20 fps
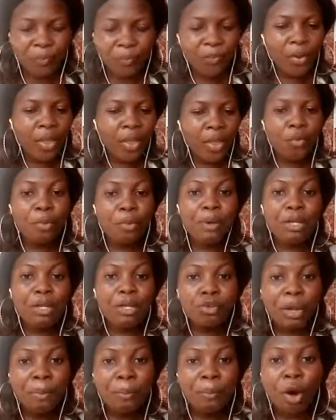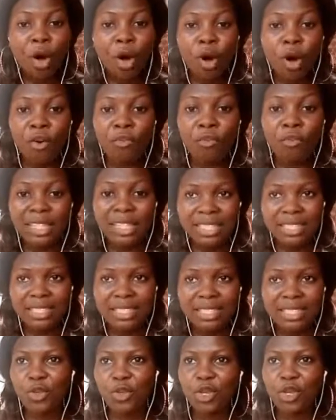we'll be doing more of this. We
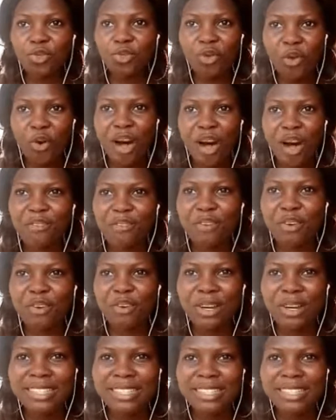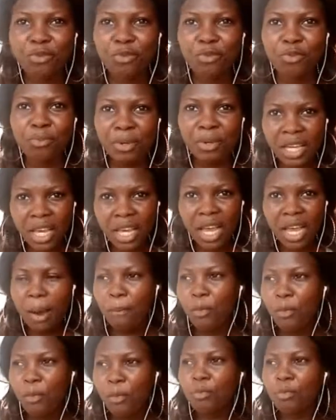don't know how frequent it will be, but
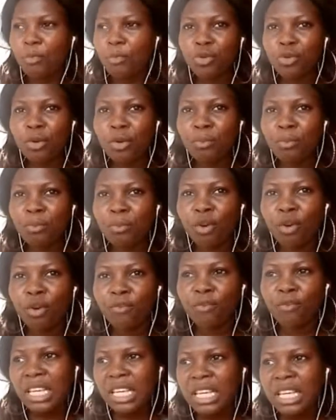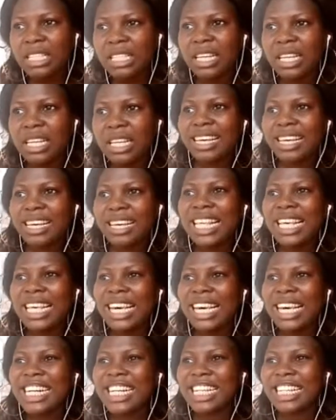we'll be doing more of this. I think
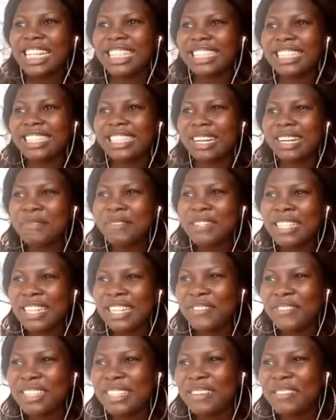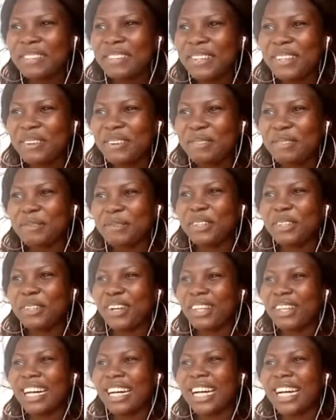when Samson comes aboard,
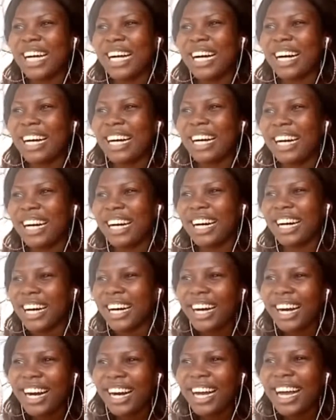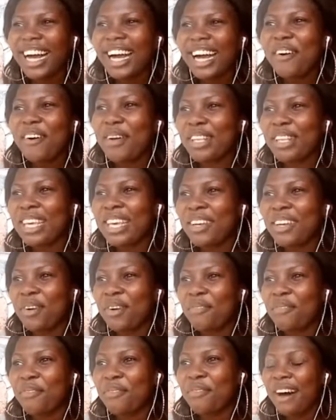we are thinking of
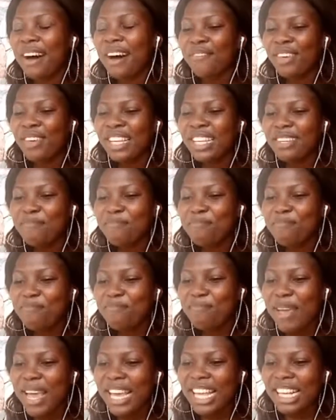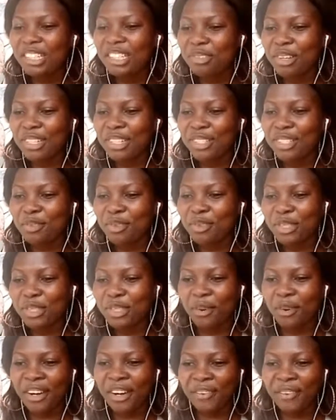making
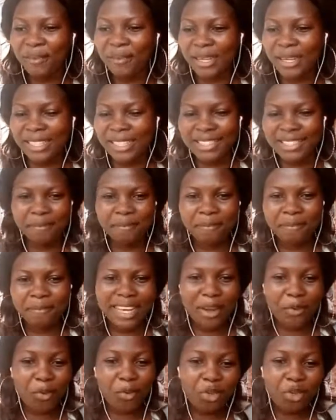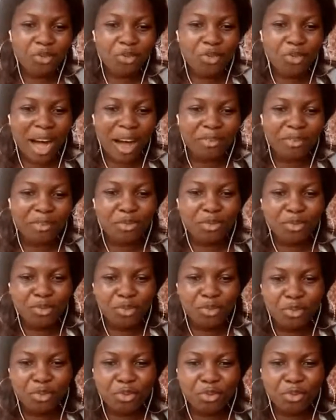2021 great. Like what you have to do to